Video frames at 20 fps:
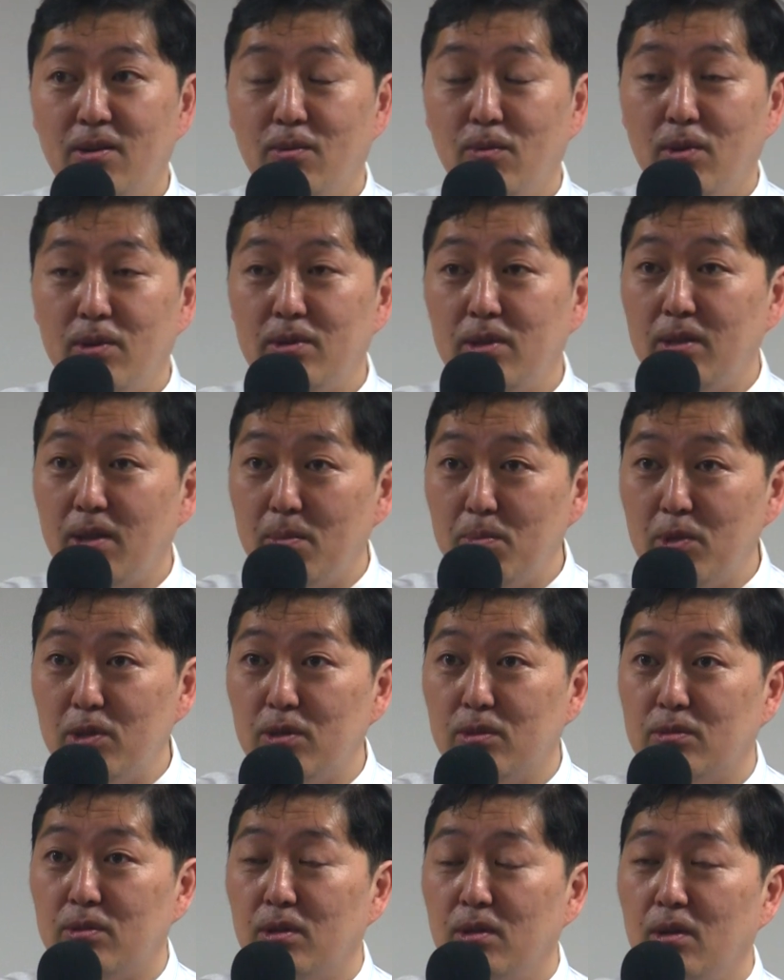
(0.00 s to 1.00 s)
What then that
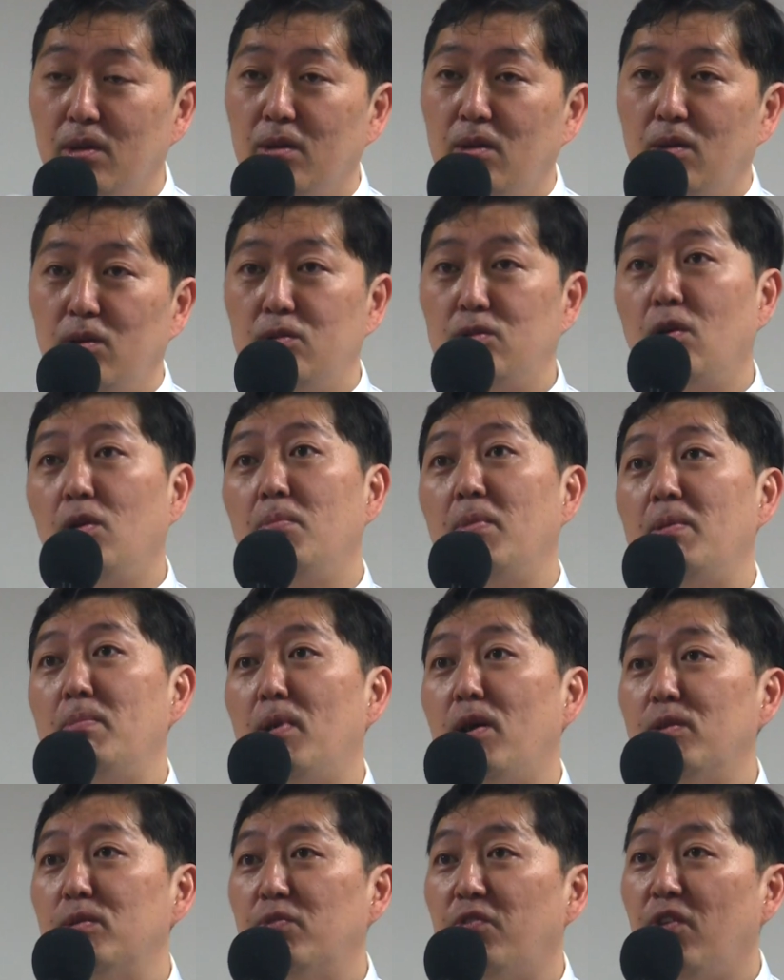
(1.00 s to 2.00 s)
means? It's all my
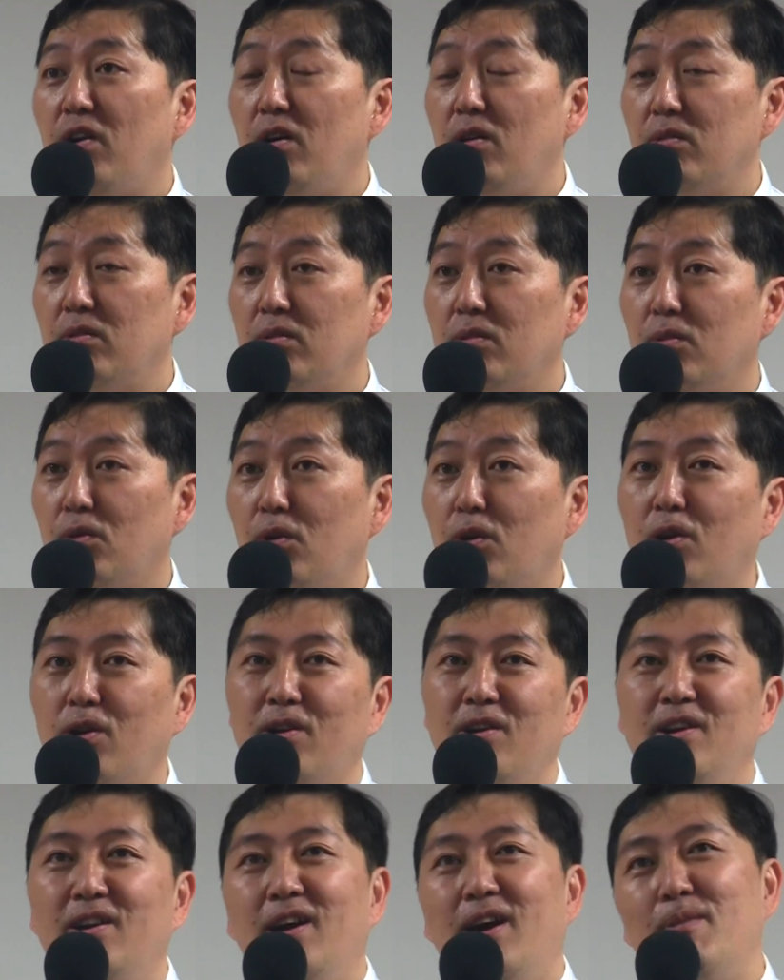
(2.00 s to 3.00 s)
mom's fault.
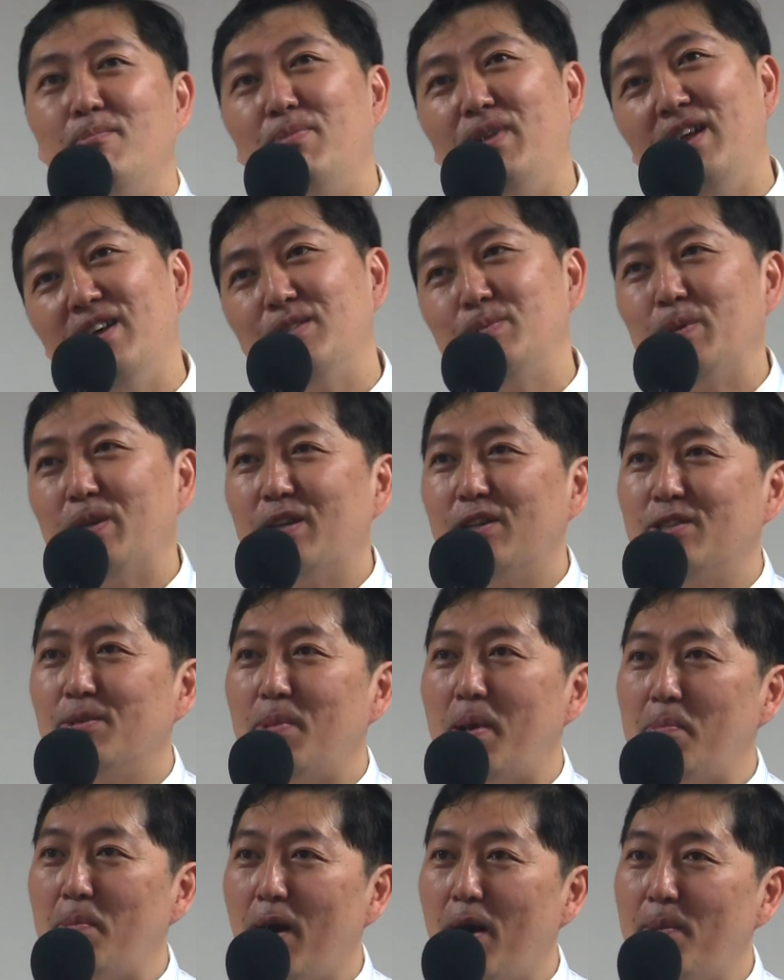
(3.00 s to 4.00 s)
Or I'm blessed because of
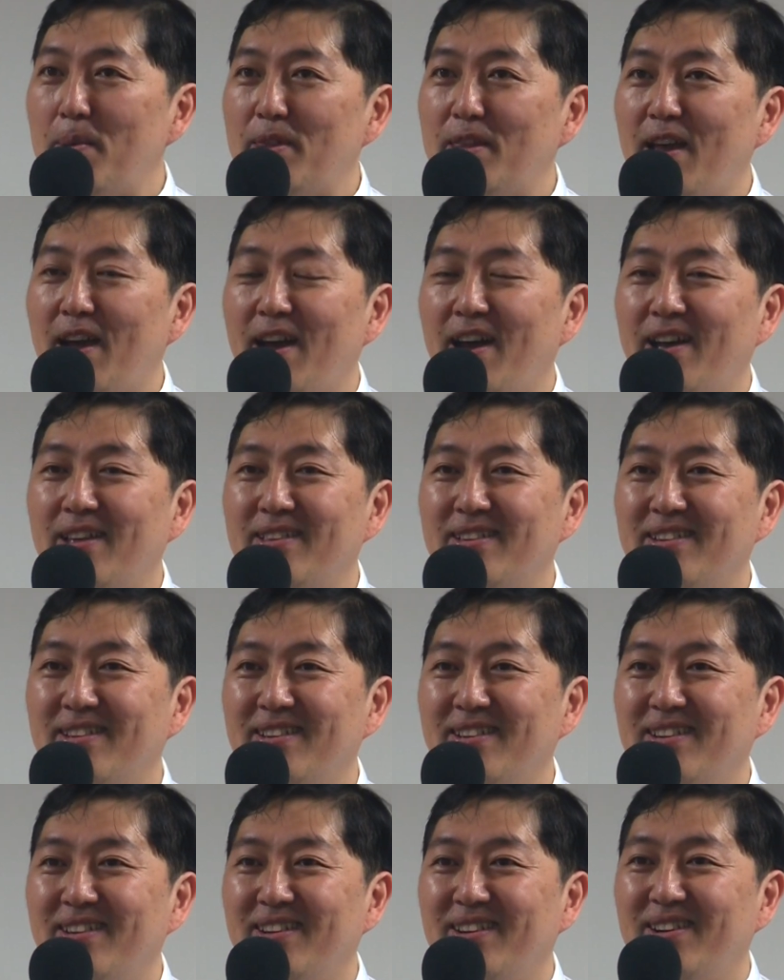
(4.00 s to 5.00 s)
my mom and dad.
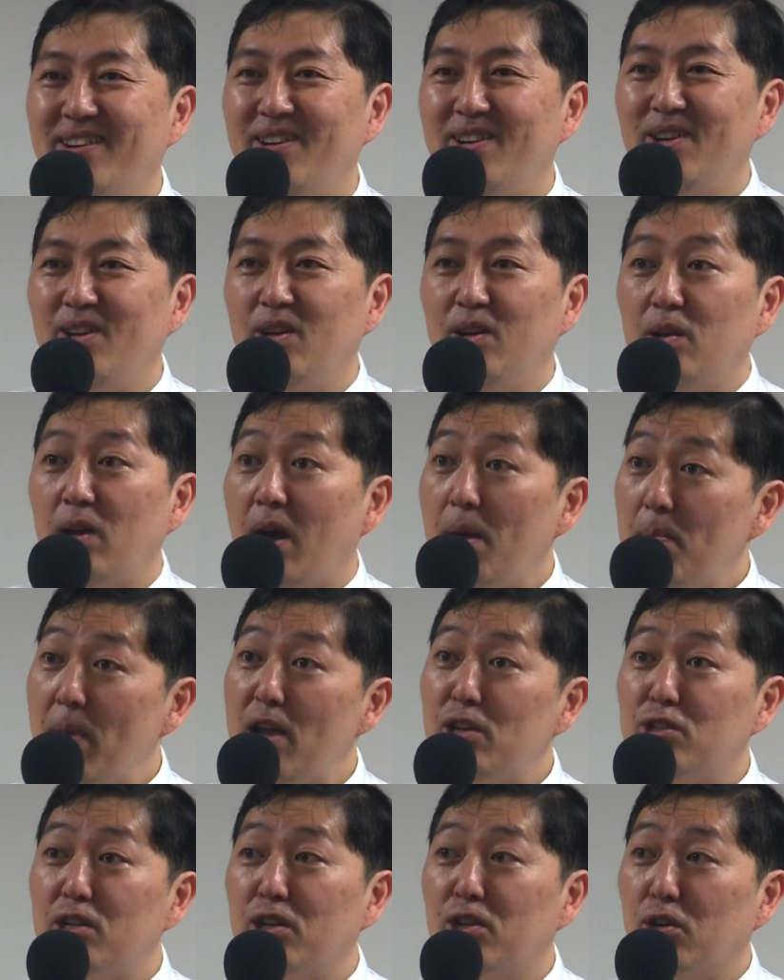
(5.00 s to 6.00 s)
I'm
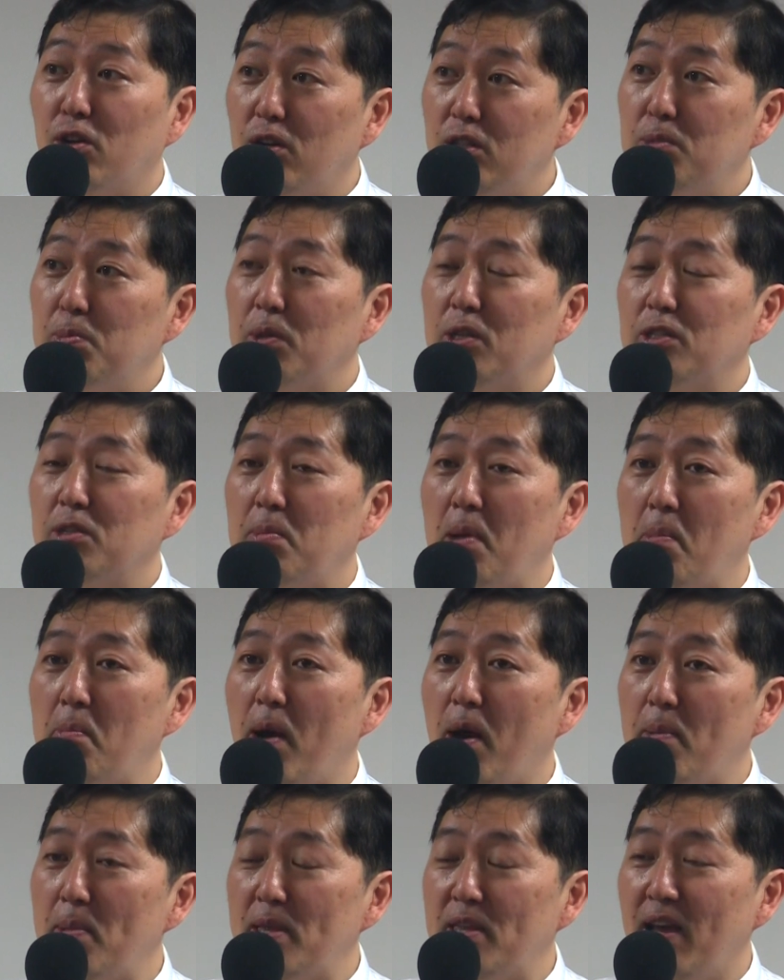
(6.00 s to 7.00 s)
actually cursed because of my
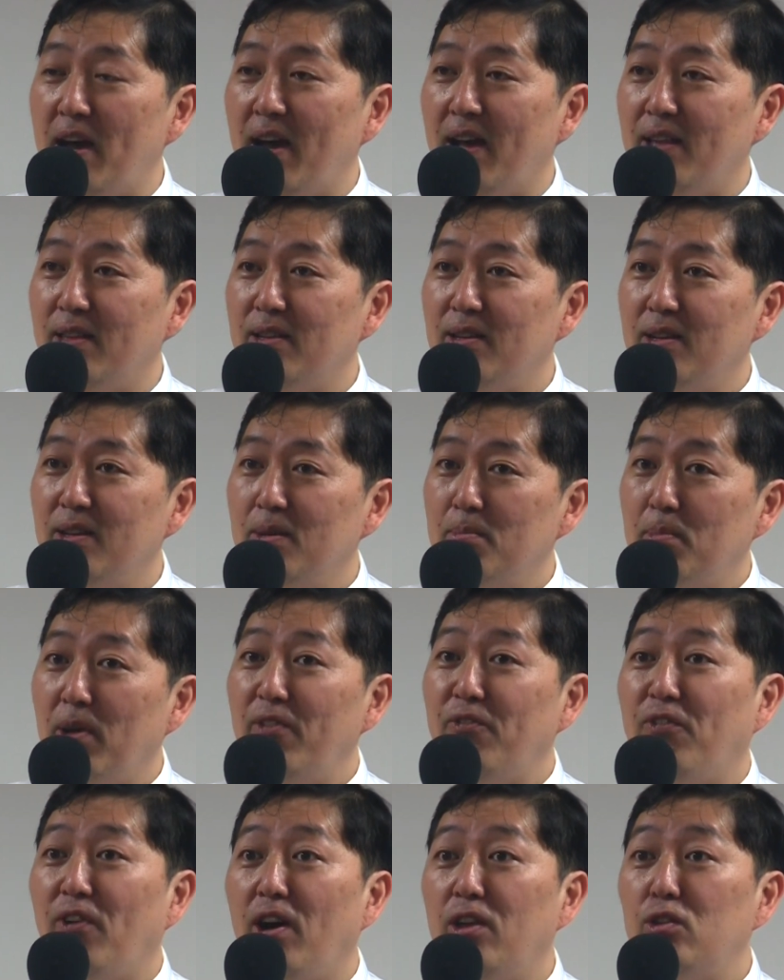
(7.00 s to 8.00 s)
mom and dad.
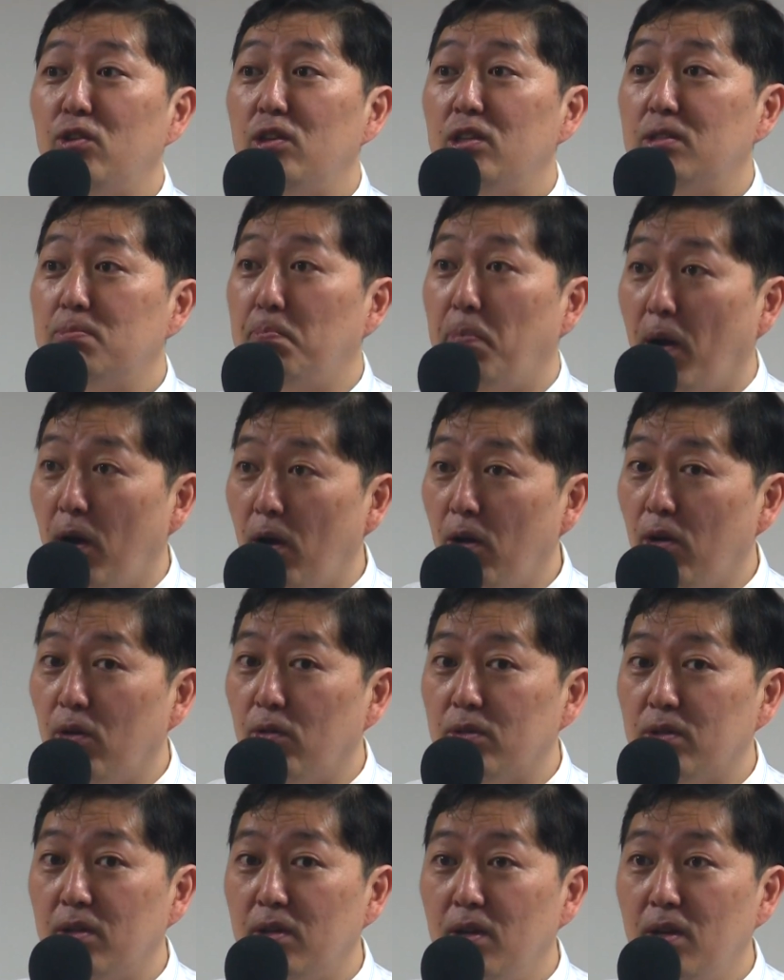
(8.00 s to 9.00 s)
My father is
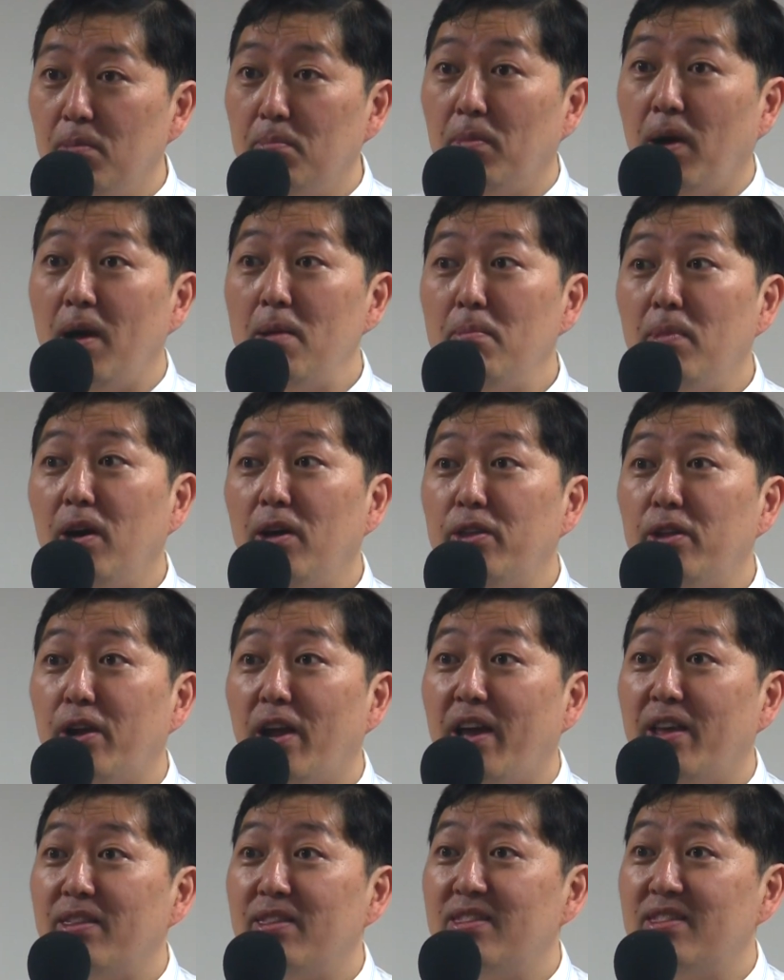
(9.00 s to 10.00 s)
bald. My mother
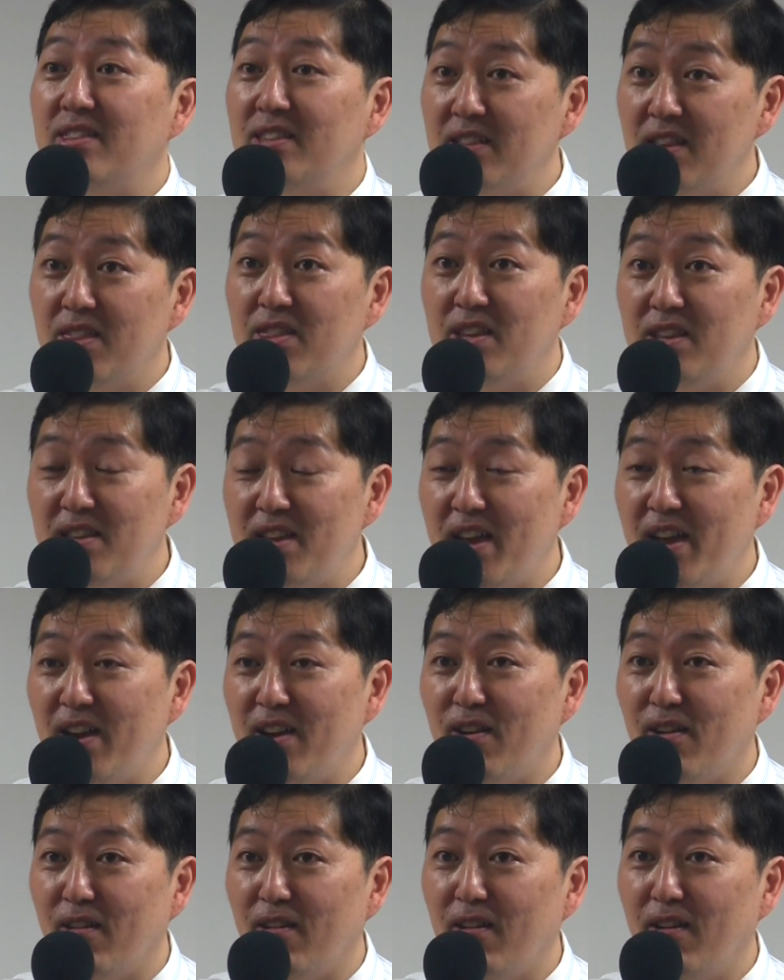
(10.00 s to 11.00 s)
had thin
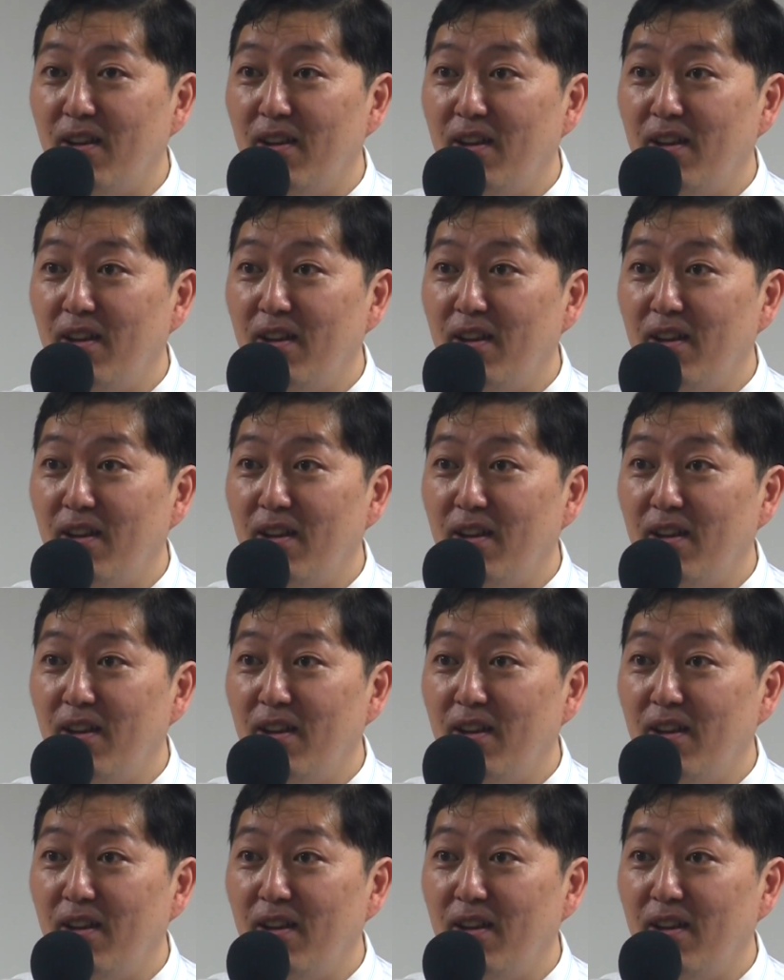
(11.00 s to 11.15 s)
hair.